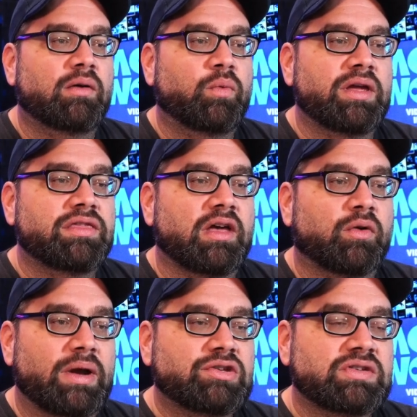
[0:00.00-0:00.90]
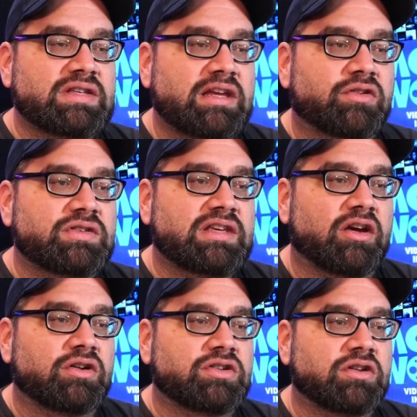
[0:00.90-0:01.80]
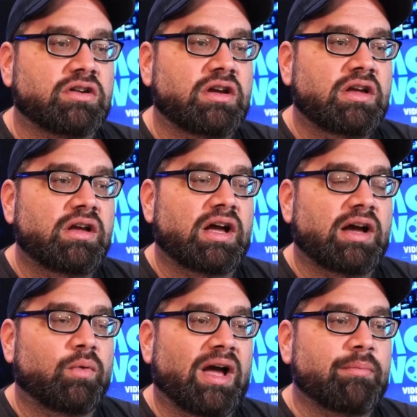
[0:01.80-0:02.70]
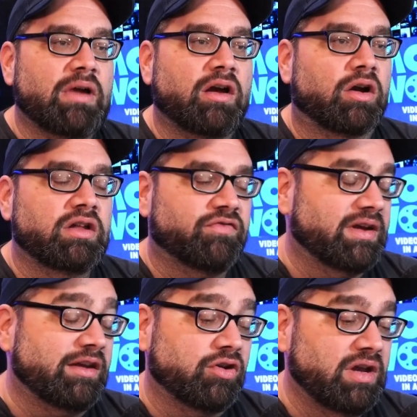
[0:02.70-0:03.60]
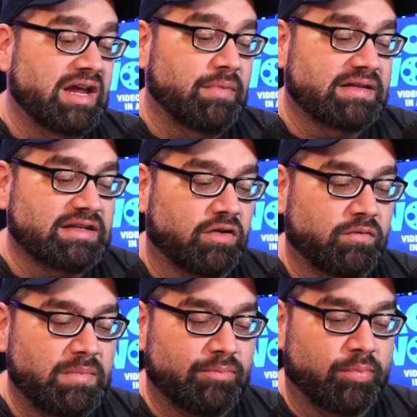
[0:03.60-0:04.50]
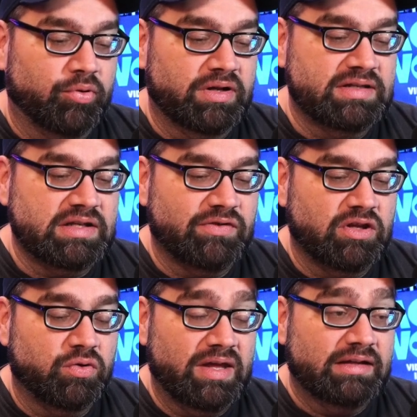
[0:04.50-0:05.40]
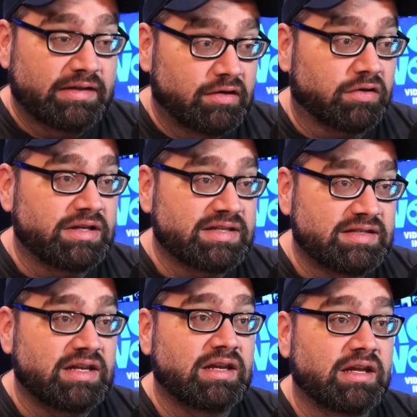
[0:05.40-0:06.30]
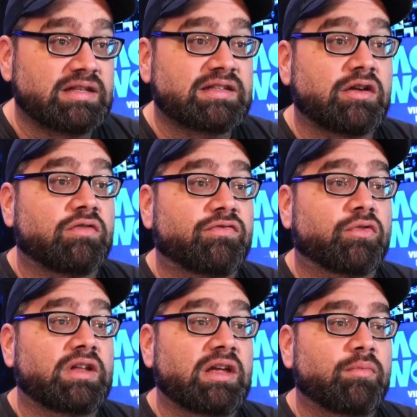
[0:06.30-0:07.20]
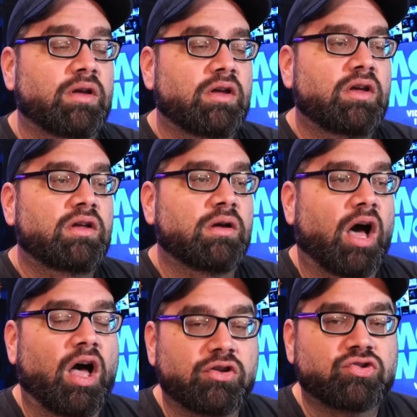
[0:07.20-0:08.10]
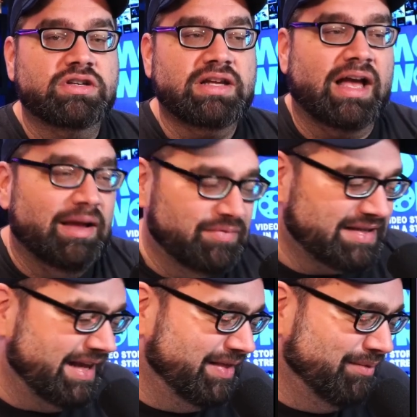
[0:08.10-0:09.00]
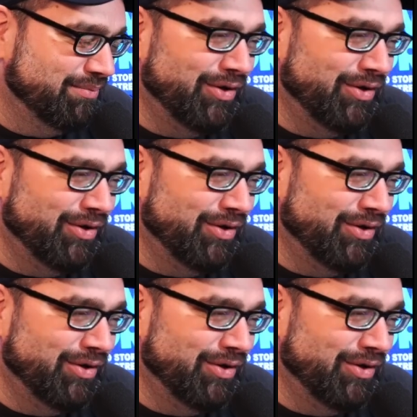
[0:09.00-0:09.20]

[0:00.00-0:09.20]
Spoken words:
with Rachel Zegler's character. Why am I already forgetting her name? That's how memorable it is, even though they literally sing and say her full name 100 times in the